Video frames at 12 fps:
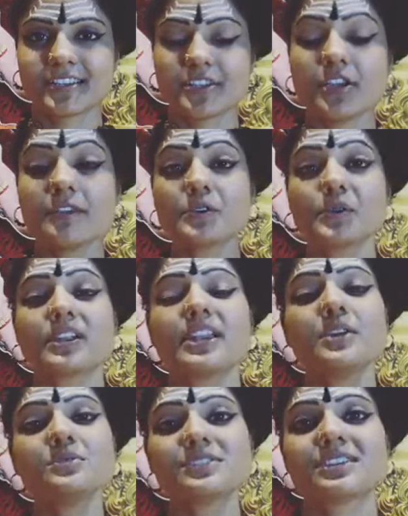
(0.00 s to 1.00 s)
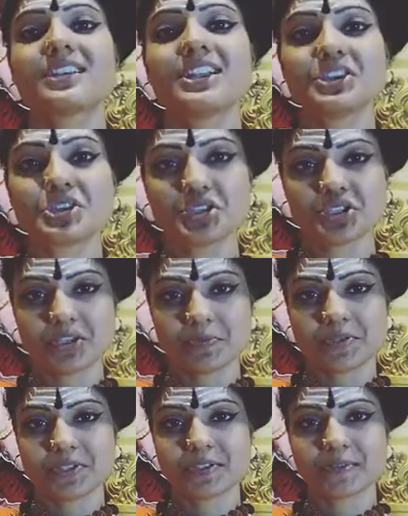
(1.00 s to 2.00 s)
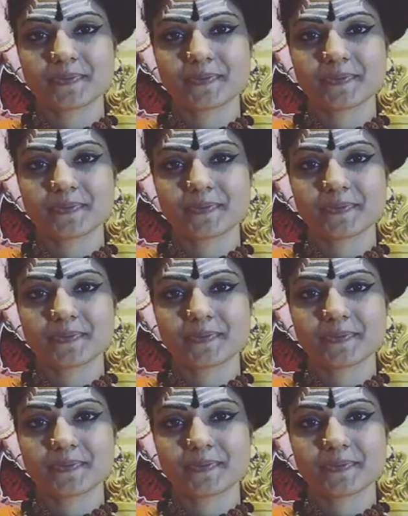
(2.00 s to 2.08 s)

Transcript: You have to renounce the relationships.